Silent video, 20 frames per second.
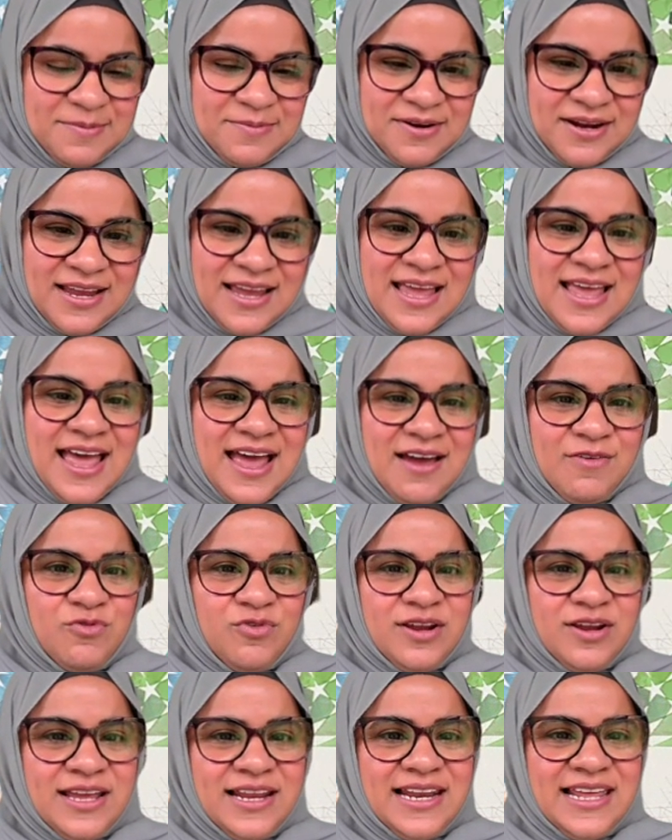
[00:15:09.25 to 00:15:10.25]
because I haven't
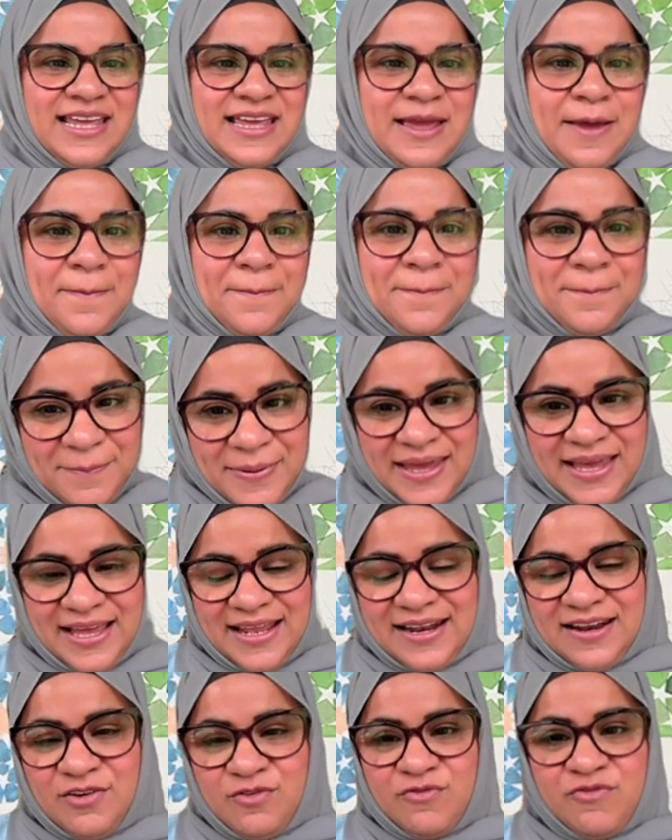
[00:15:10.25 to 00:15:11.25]
got the best memory, have
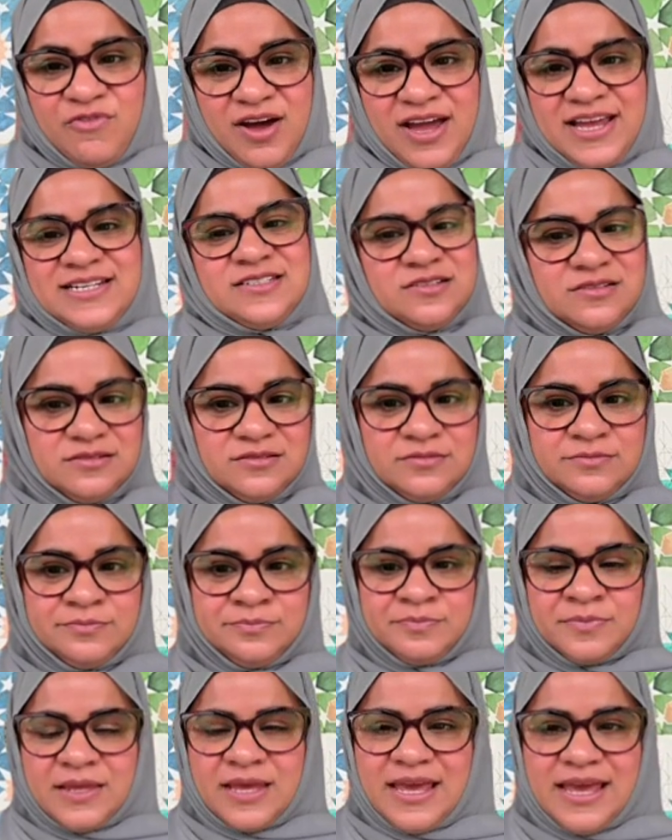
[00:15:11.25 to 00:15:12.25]
really
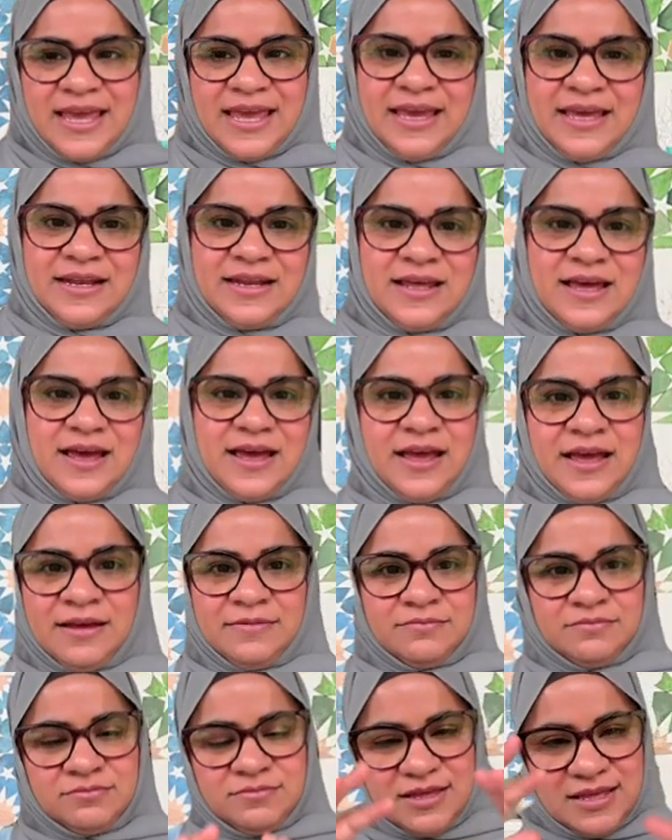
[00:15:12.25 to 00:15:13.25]
been vital
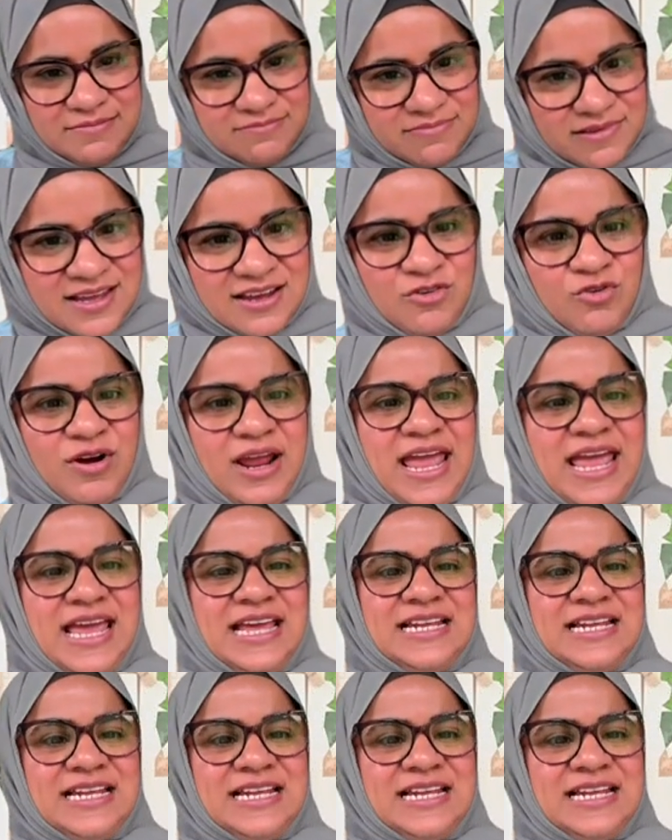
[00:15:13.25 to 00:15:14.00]
in